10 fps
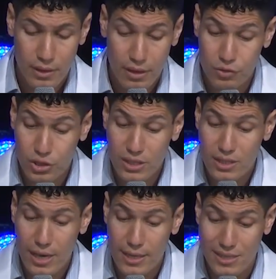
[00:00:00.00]
If she
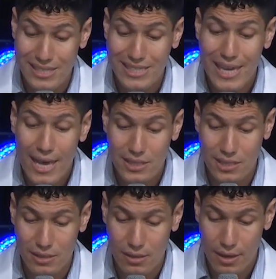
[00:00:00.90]
says,
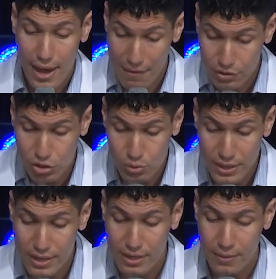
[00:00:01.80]
Yes, have a
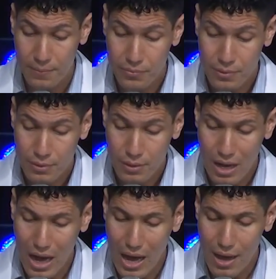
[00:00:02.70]
drink,
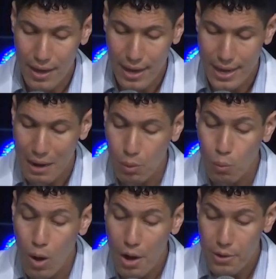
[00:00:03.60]
and I will
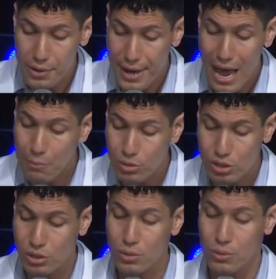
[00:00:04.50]
water your camels
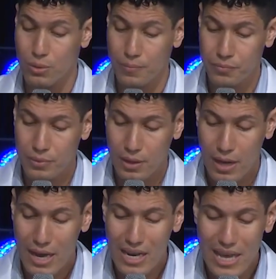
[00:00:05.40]
too,
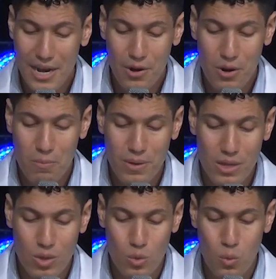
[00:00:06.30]
let her be
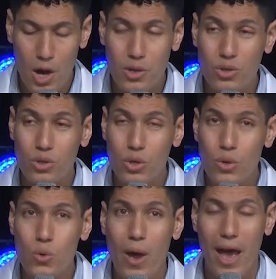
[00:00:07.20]
the one
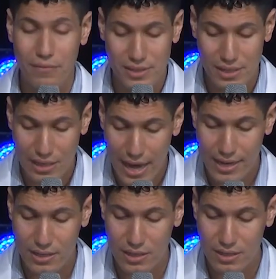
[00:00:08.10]
you have
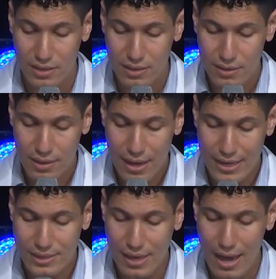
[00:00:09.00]
selected
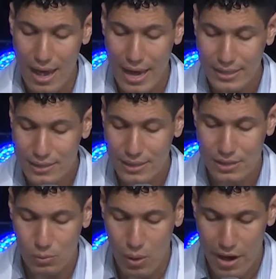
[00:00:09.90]
as
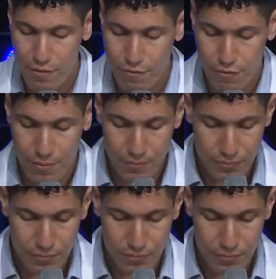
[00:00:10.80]
Isaac's wife.